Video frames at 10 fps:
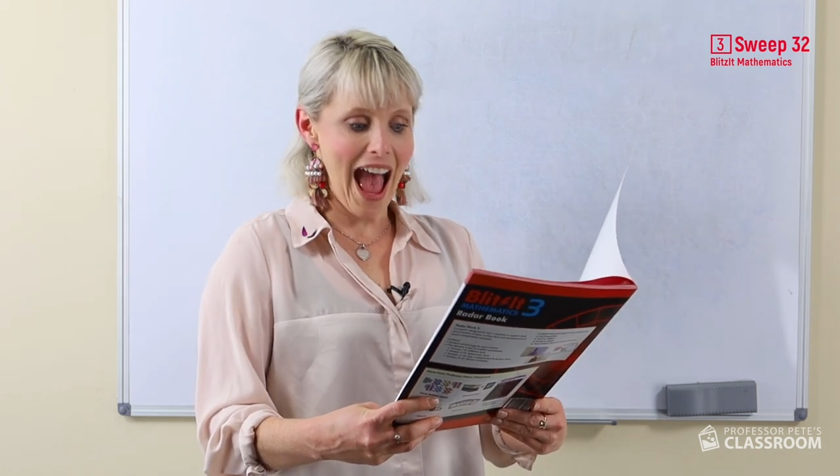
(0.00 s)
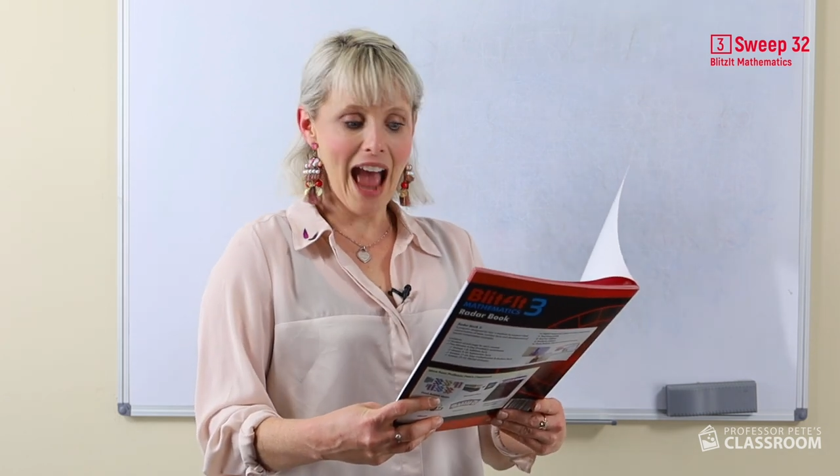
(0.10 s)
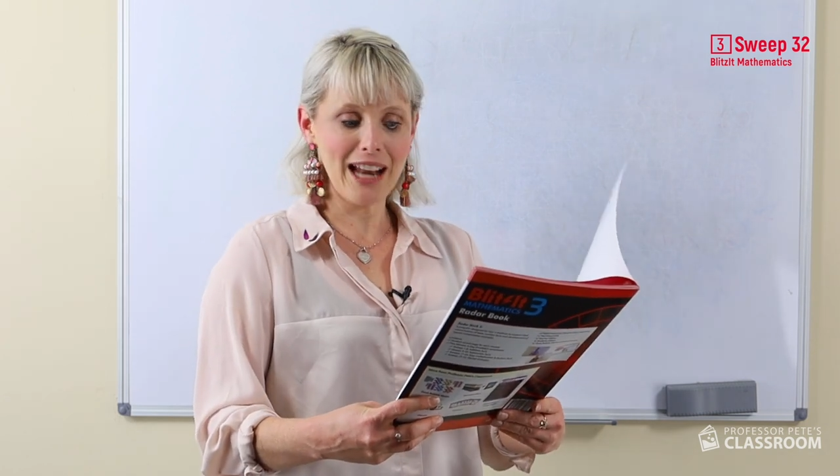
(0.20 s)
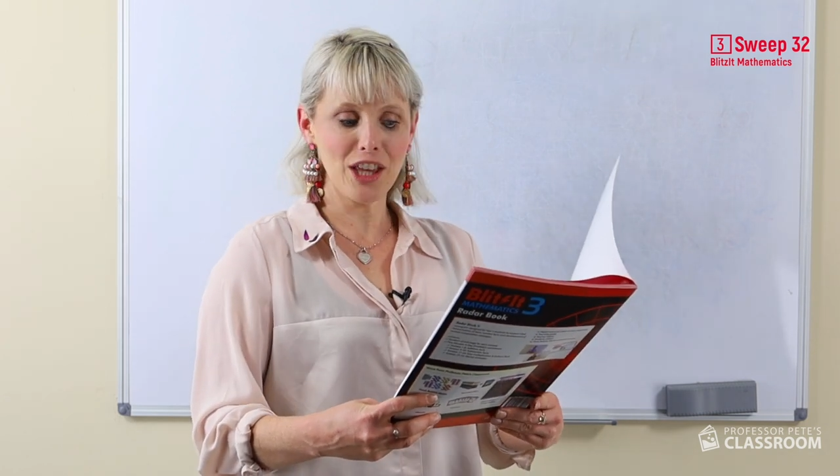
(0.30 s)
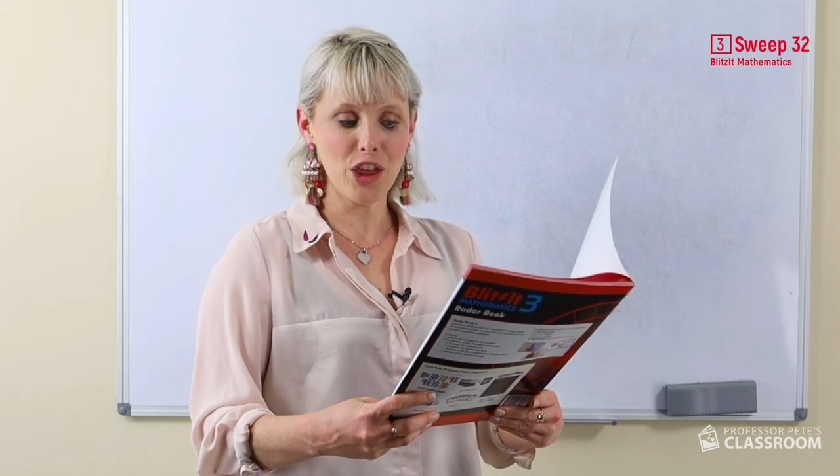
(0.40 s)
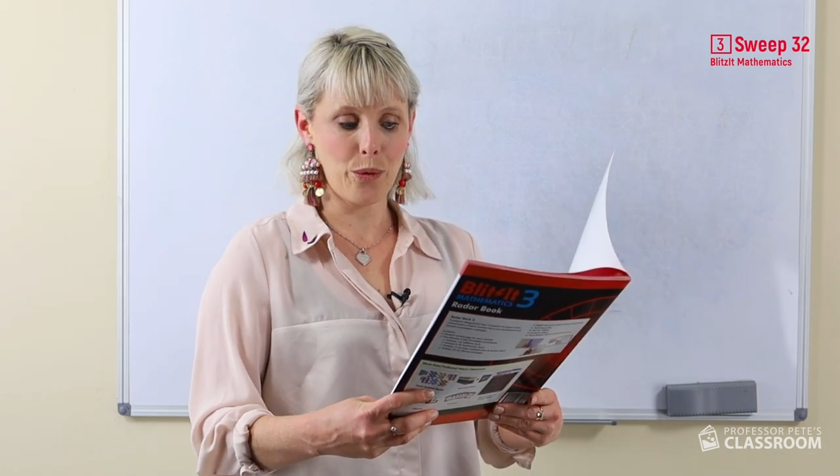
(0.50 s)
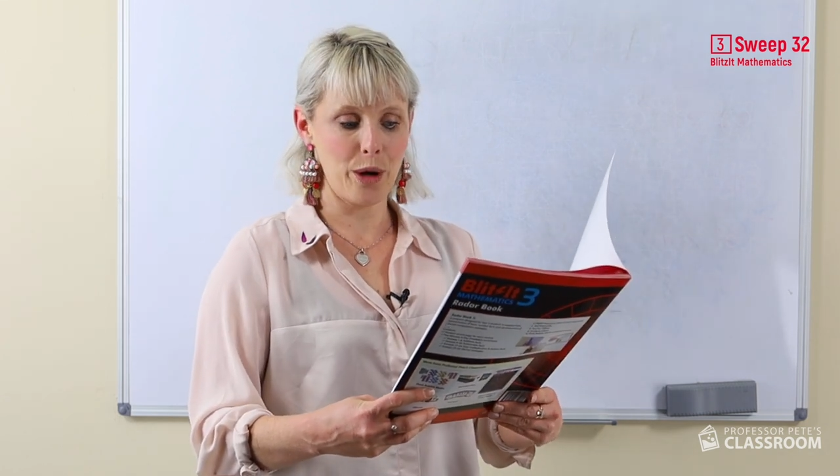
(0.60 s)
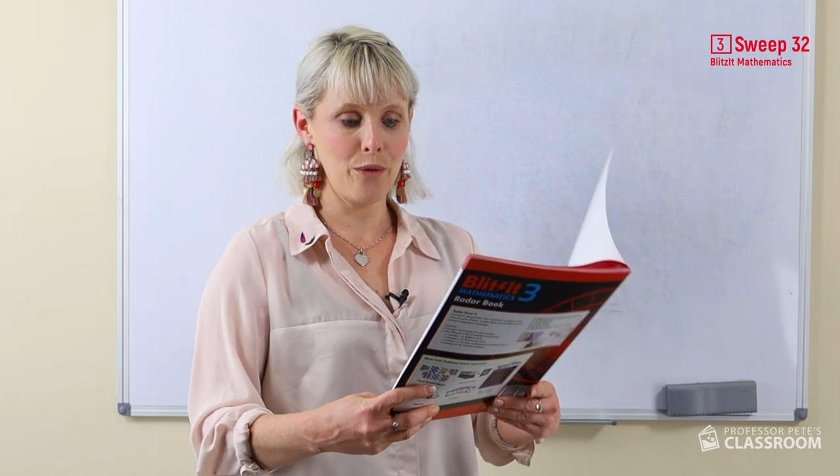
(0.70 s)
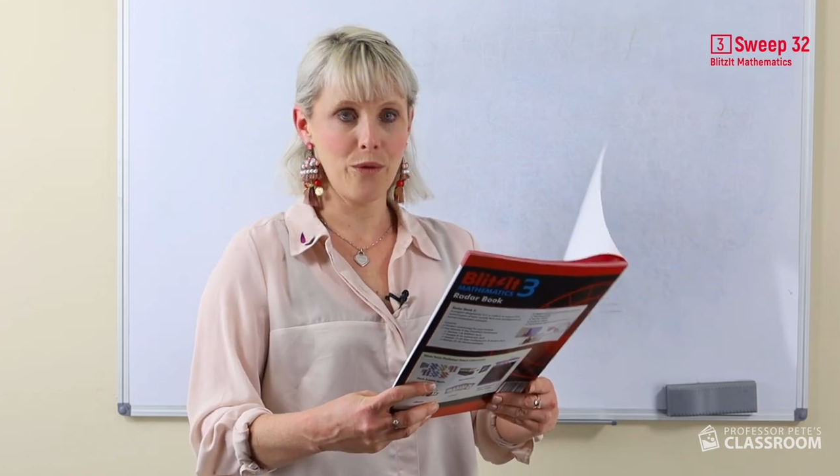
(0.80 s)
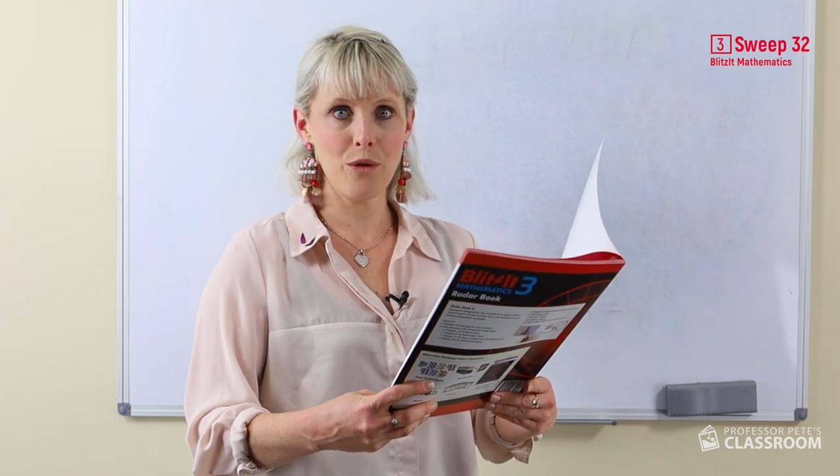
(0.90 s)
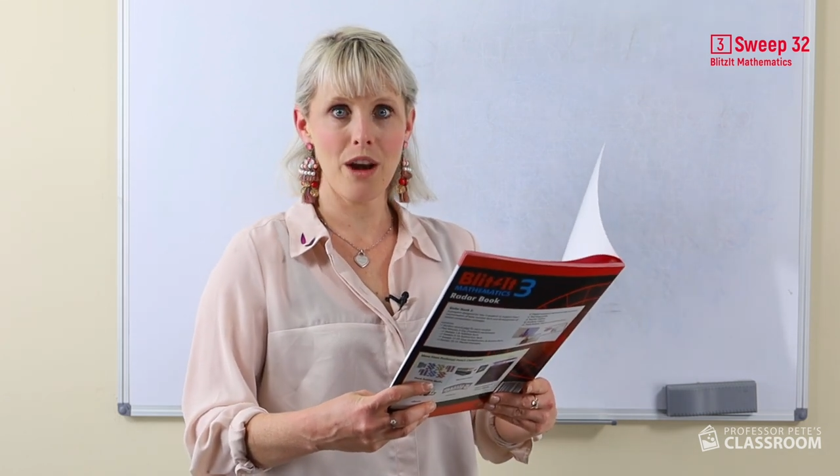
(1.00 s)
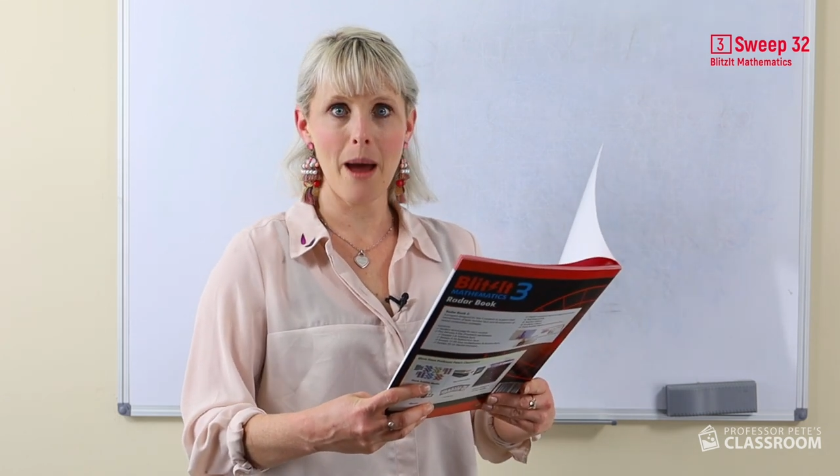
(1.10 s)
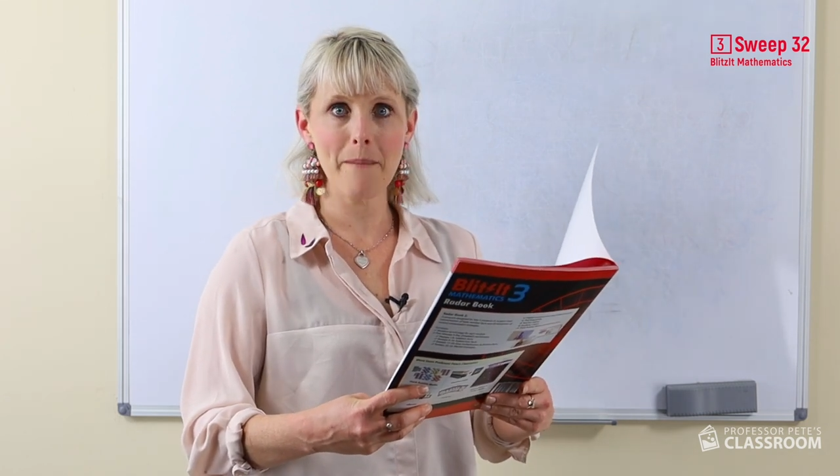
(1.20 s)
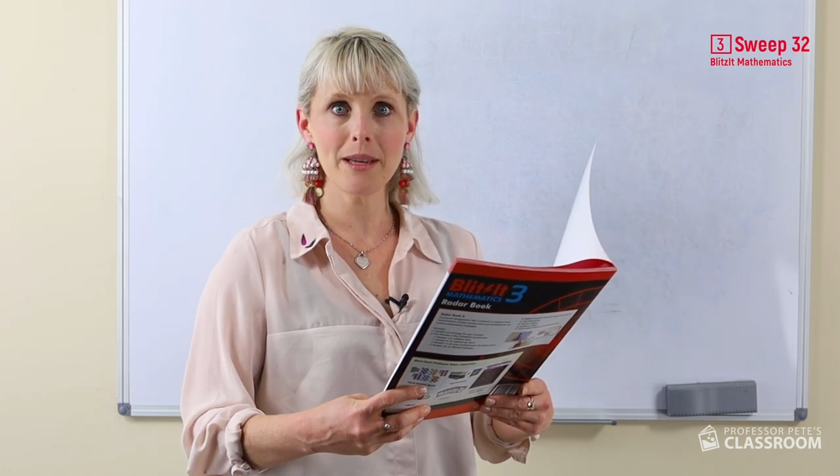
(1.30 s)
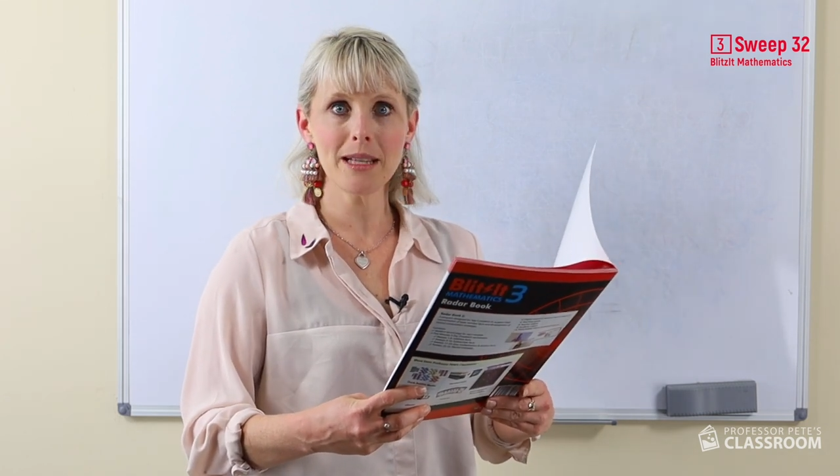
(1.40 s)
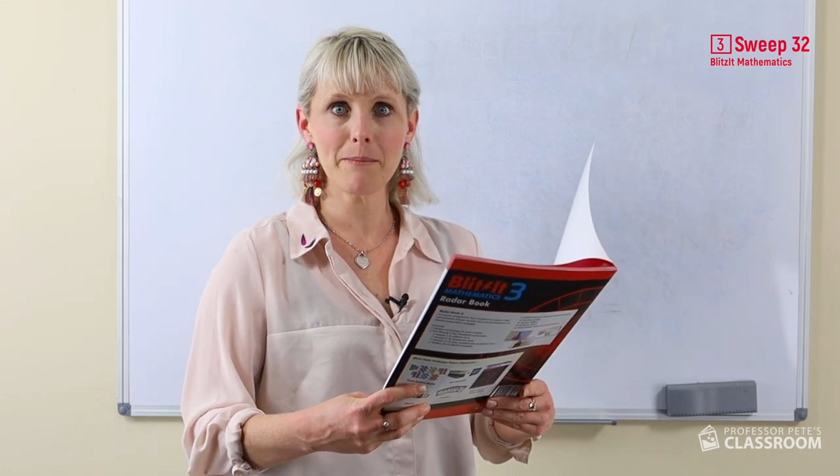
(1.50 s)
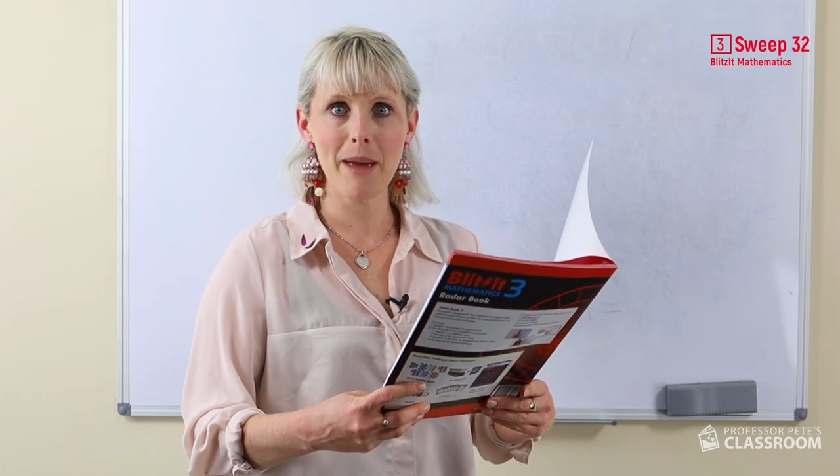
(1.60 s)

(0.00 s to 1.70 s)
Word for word: adding three or four numbers,